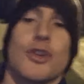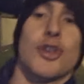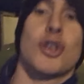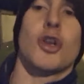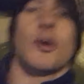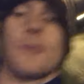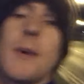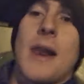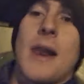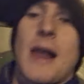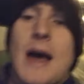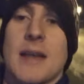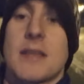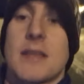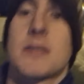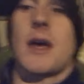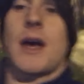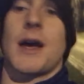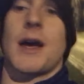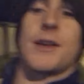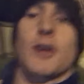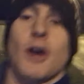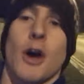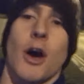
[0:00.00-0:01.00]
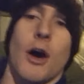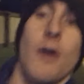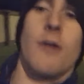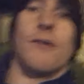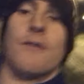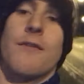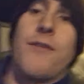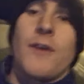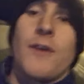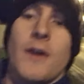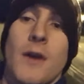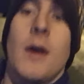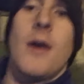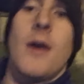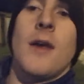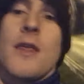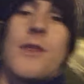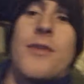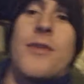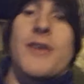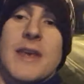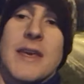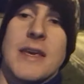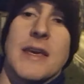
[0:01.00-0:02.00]
just on my last set of
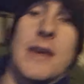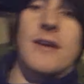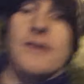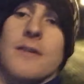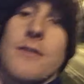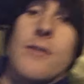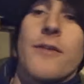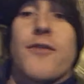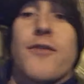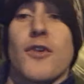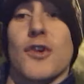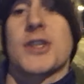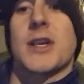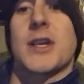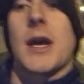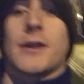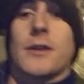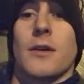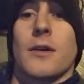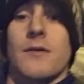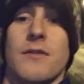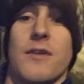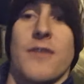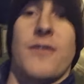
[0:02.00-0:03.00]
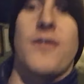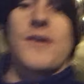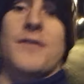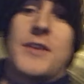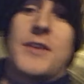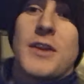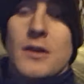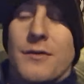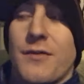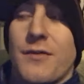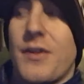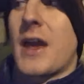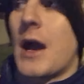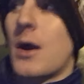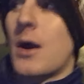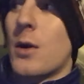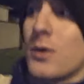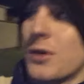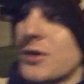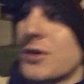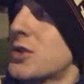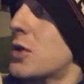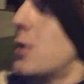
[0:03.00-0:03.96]
the the first set of the fifty of the hour.